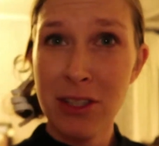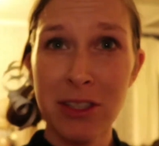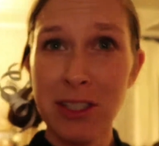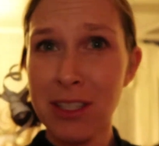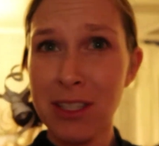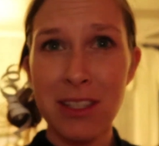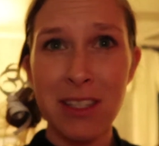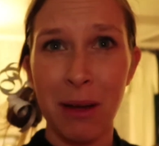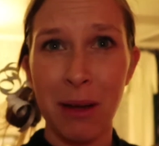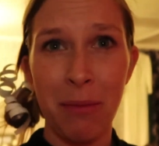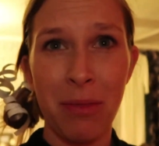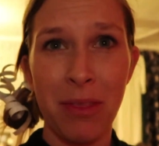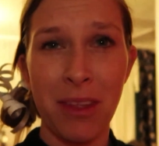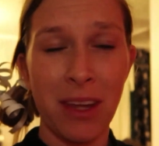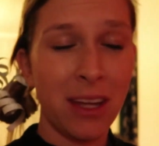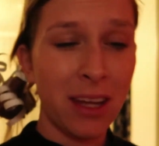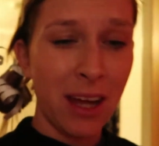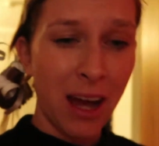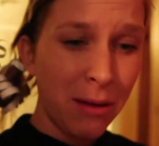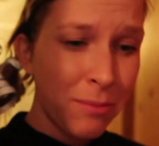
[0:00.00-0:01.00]
did
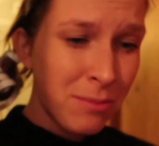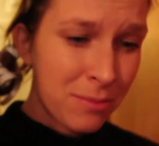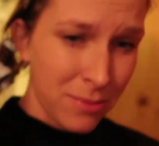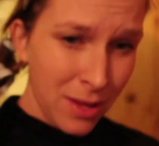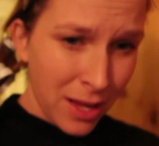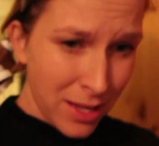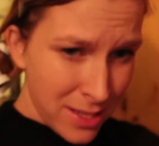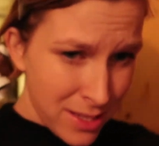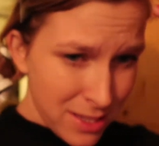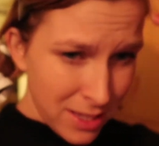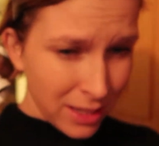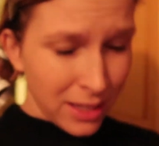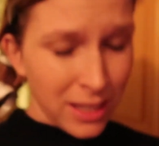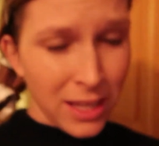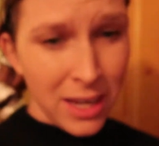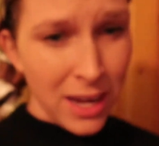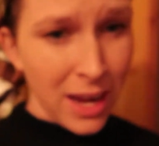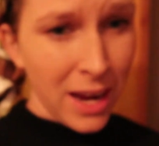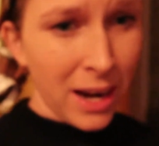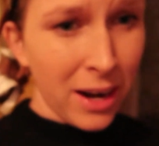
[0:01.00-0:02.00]
something. I'm a
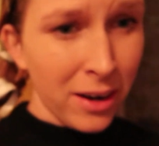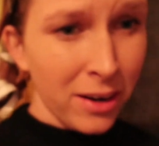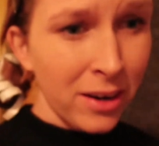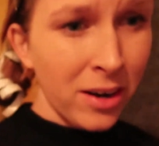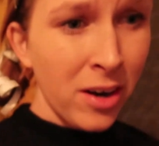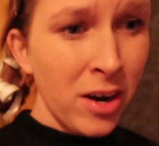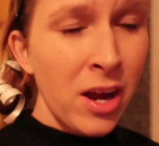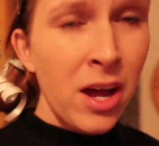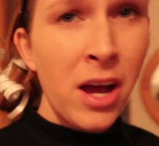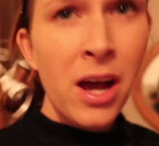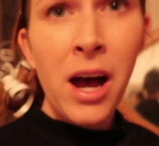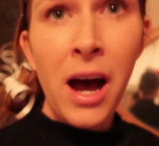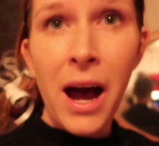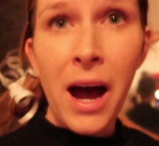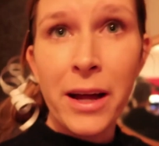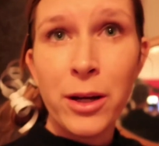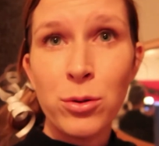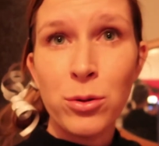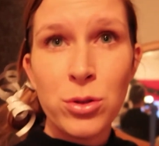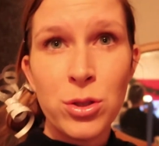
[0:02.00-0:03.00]
sucky at hair.
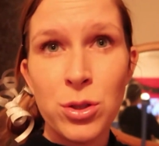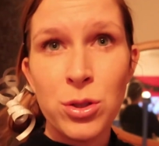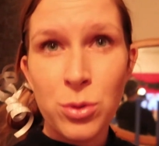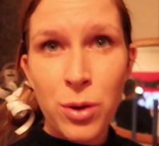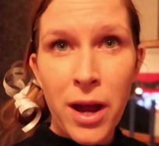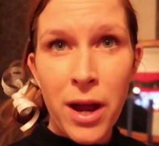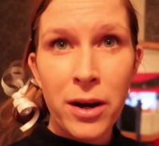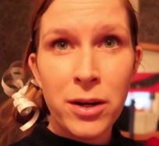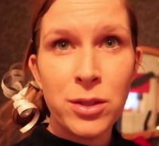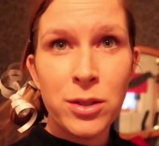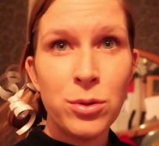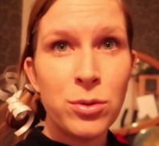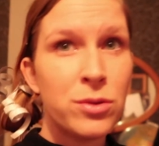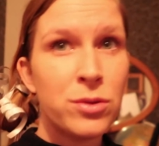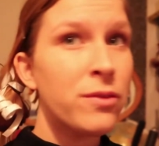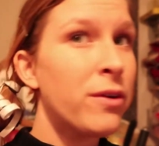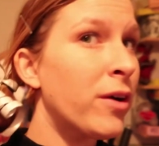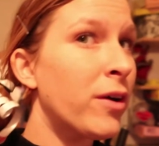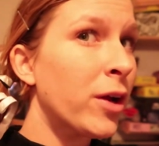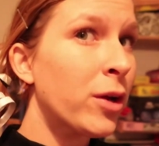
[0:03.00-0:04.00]
I don't do
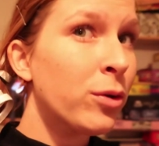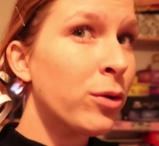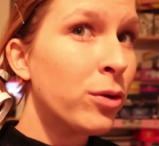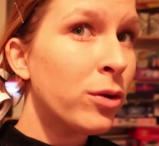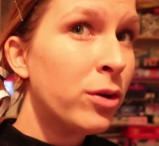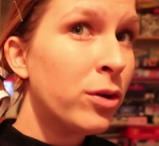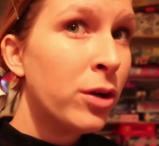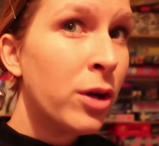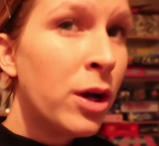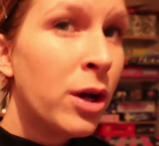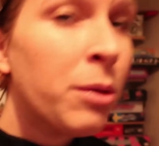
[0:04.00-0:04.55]
hairdos very good,